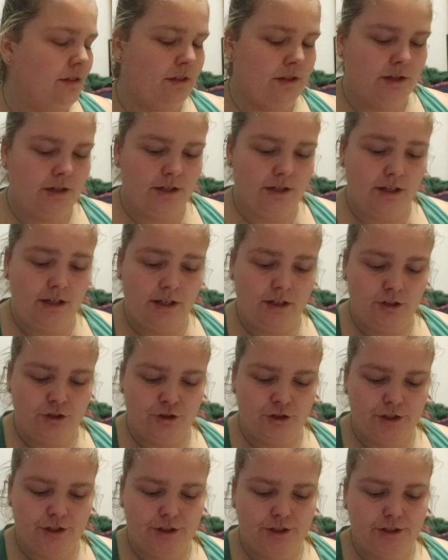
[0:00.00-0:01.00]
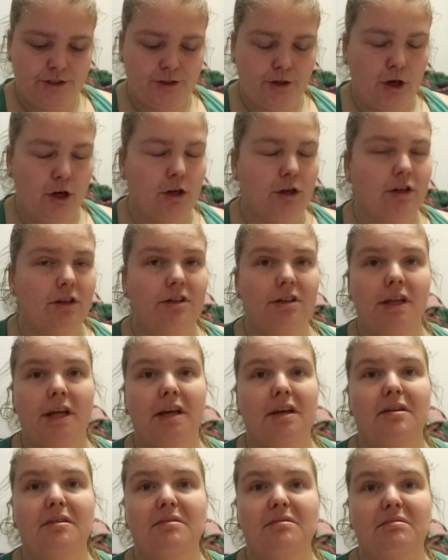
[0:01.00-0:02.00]
the illustrations are
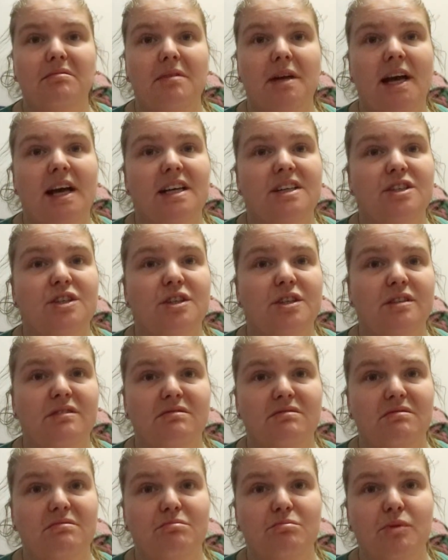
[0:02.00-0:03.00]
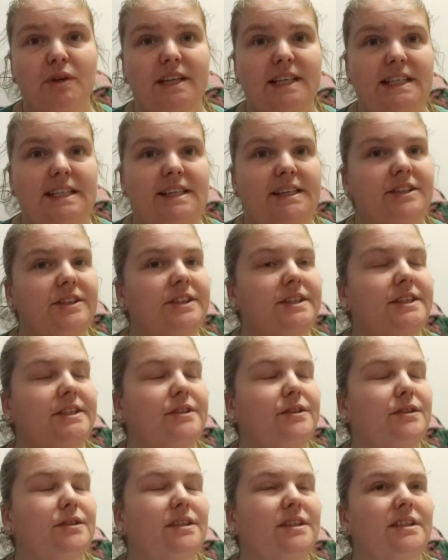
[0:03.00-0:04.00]
like actually pretty
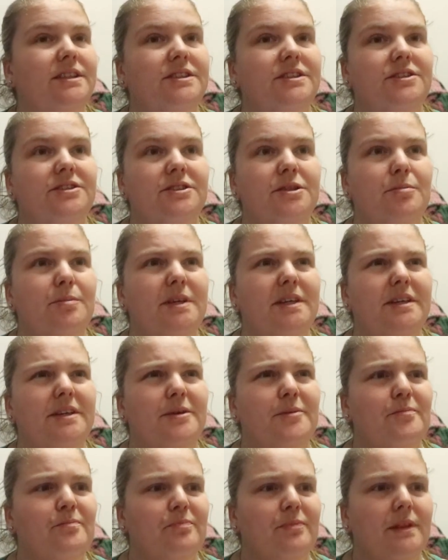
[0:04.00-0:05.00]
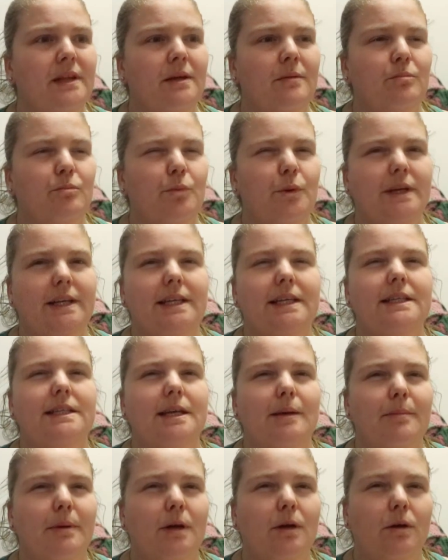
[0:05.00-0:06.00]
decent. It's to me pretty
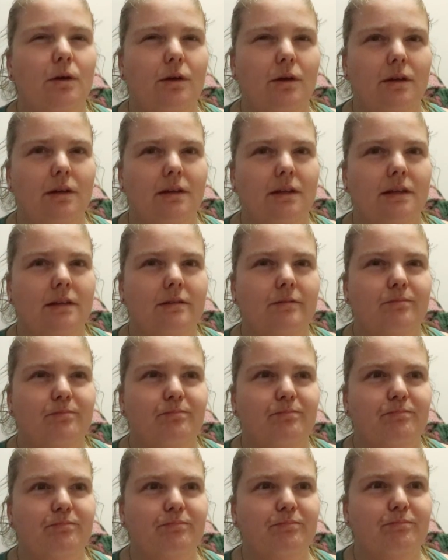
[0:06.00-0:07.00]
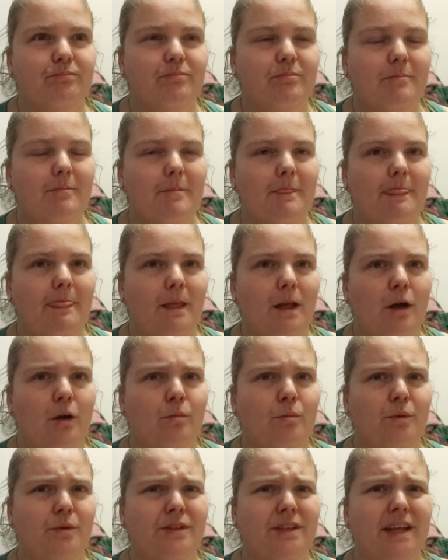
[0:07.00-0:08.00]
typical,
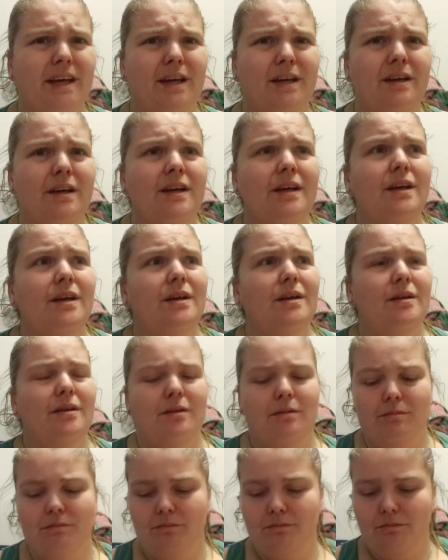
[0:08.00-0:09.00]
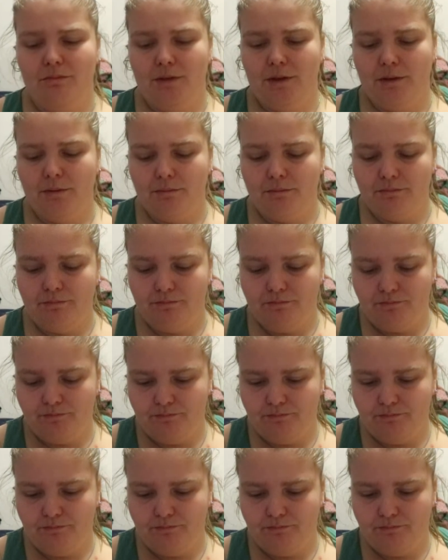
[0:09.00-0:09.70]
almost like the